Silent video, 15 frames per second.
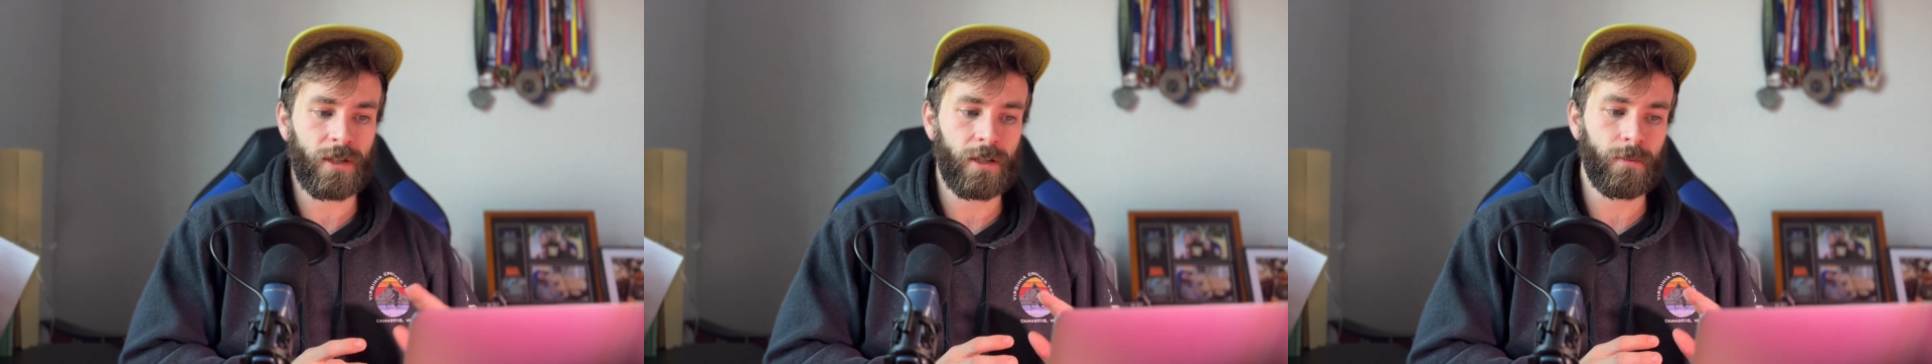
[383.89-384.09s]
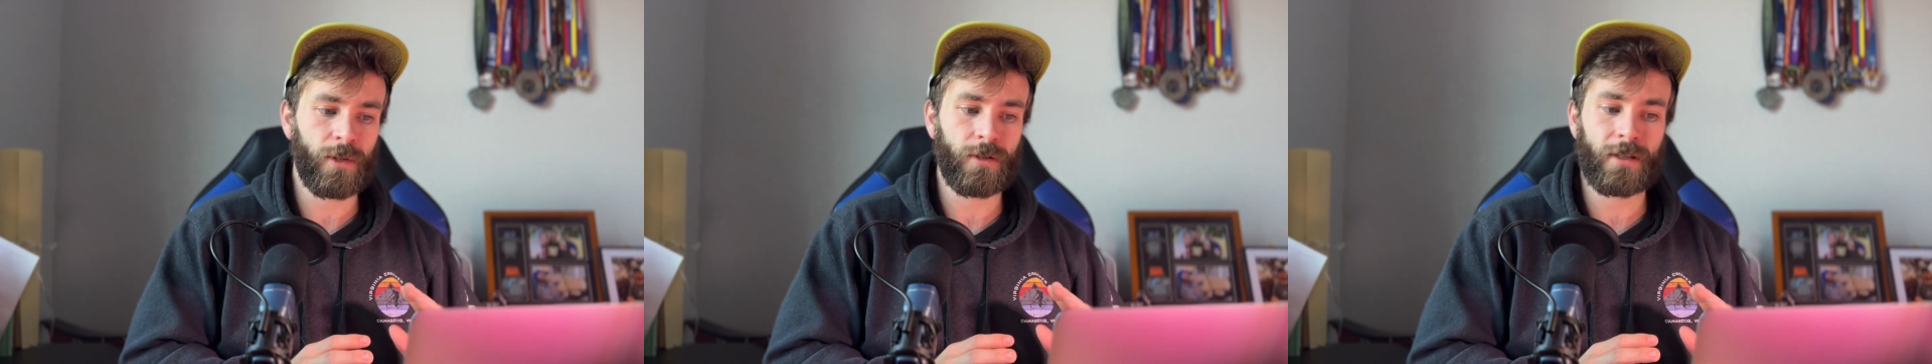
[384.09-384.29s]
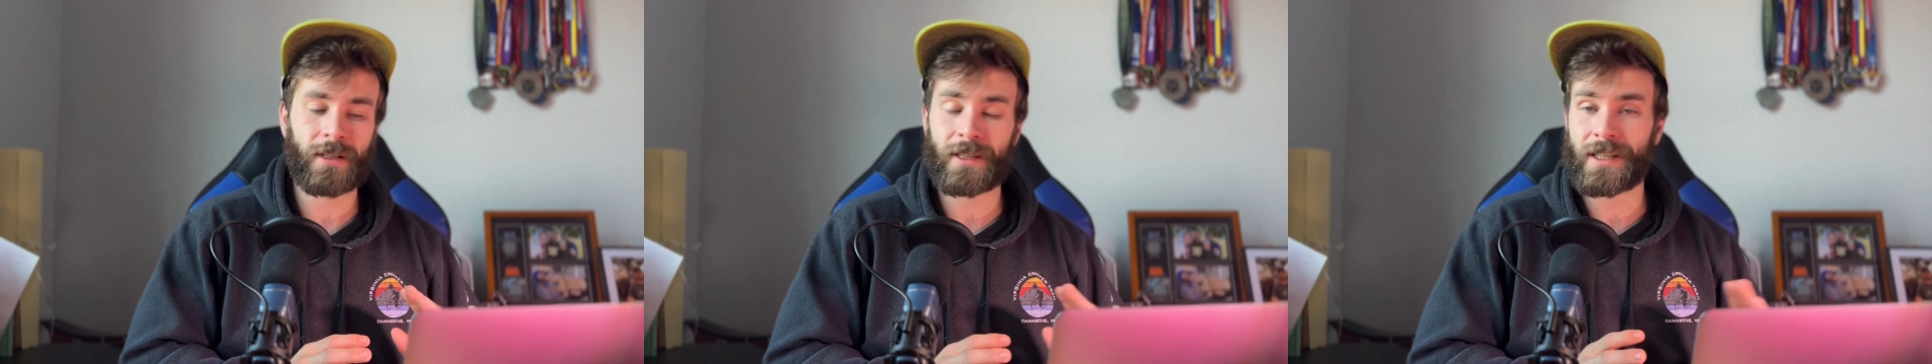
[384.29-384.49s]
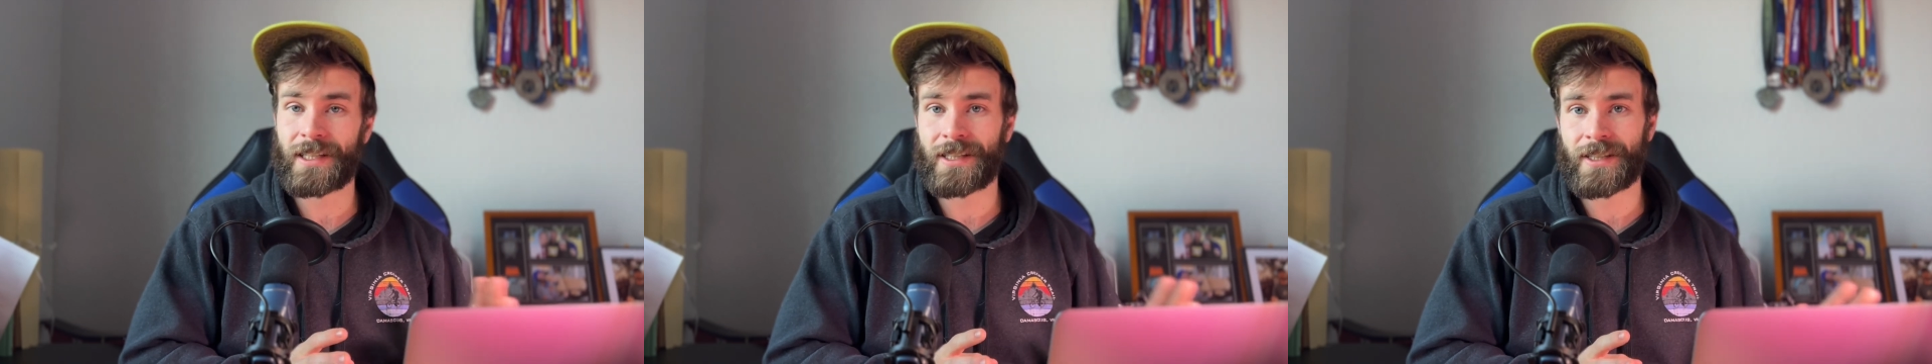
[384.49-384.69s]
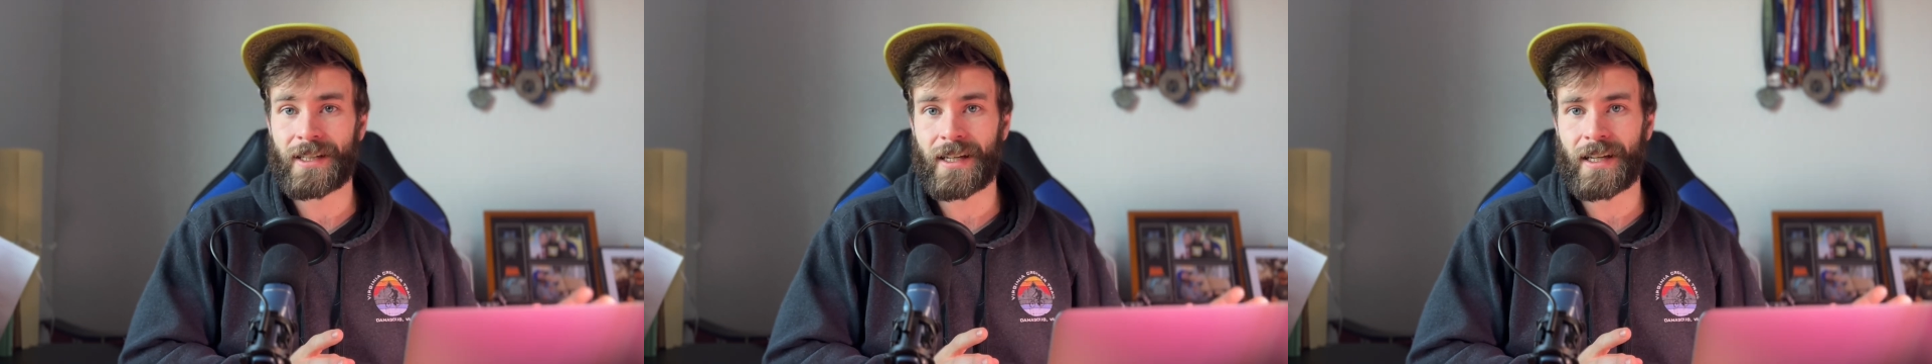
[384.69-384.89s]
the most
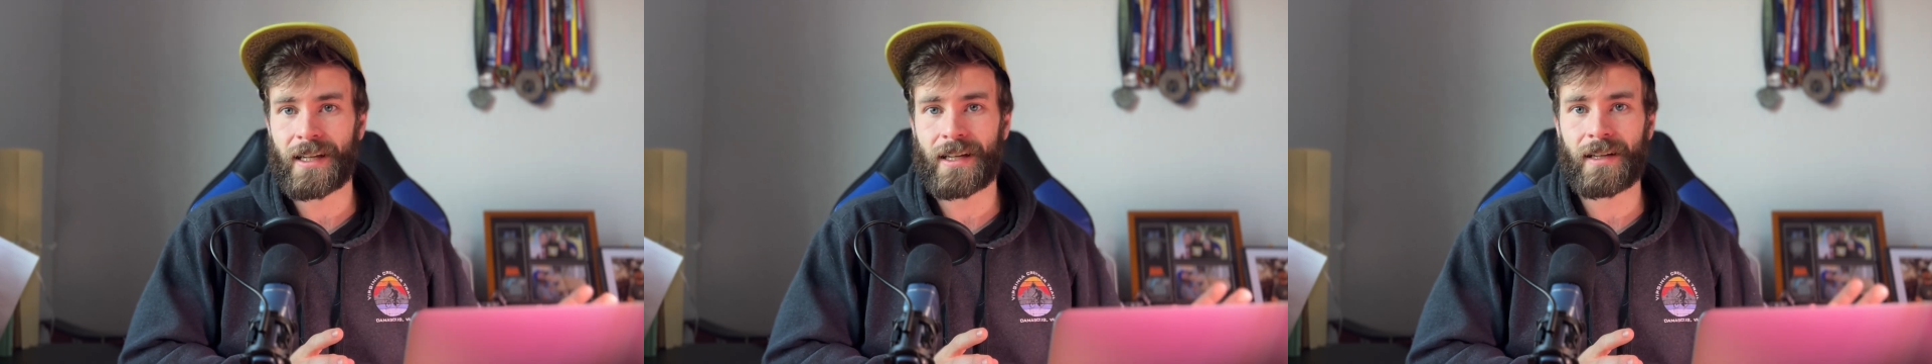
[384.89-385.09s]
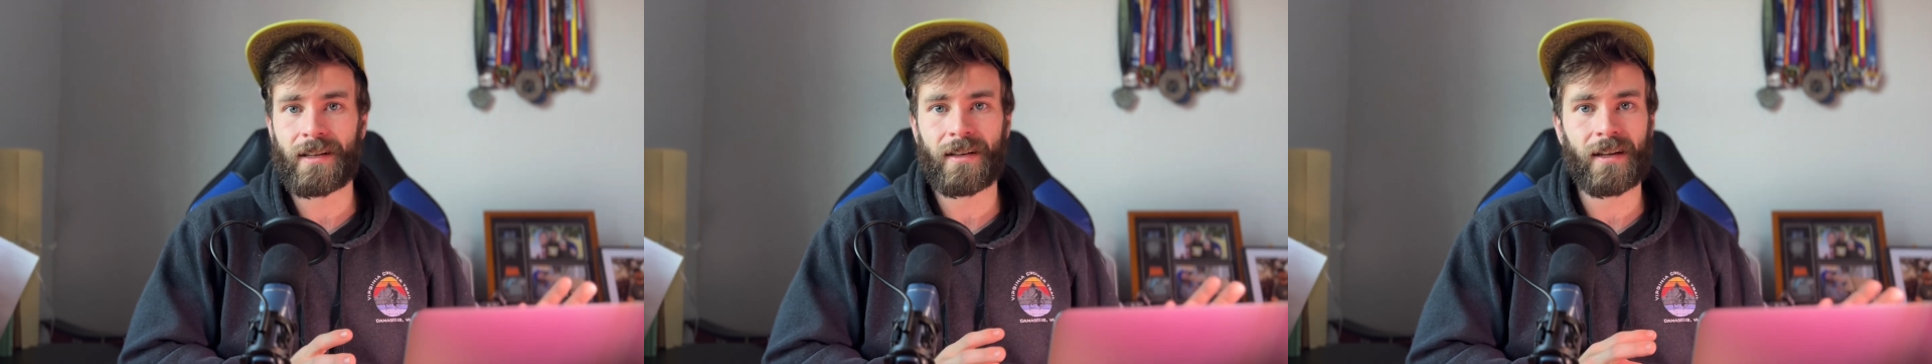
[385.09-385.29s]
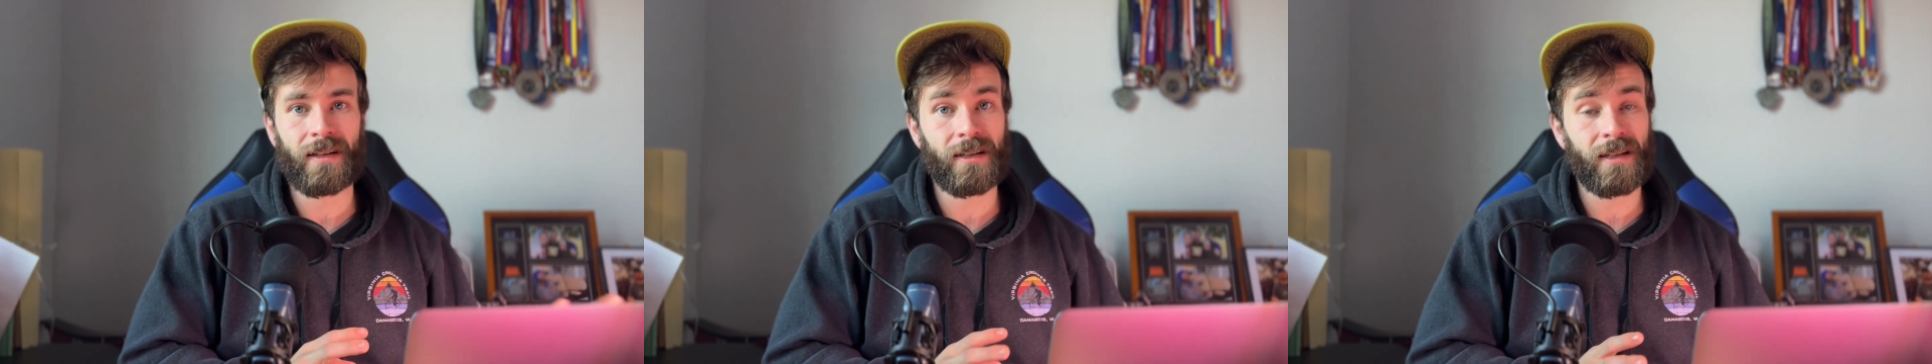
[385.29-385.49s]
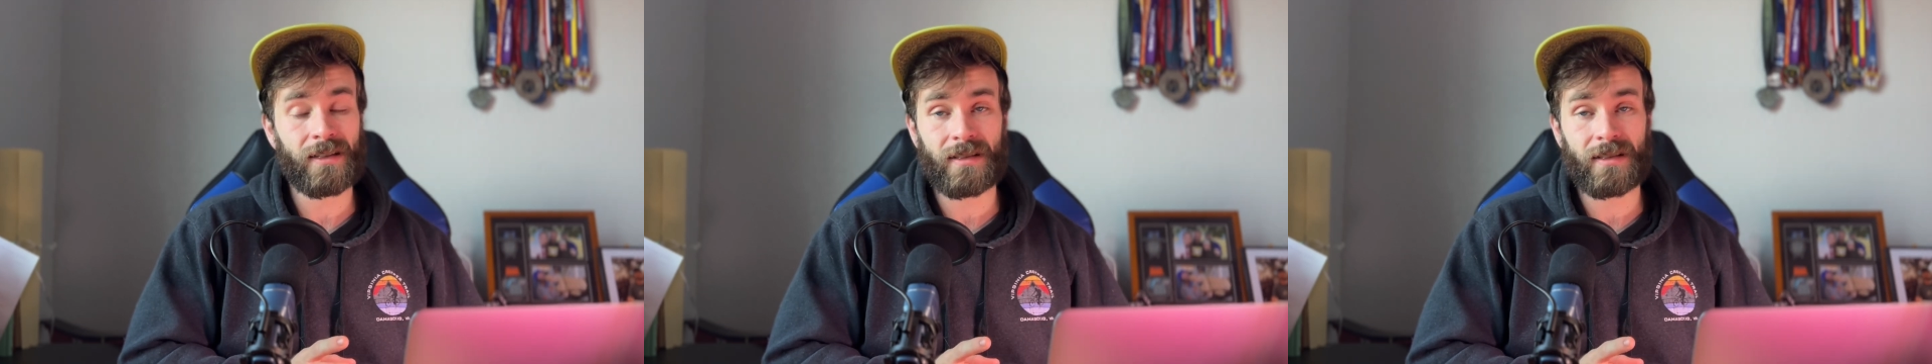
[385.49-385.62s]
cliche and yet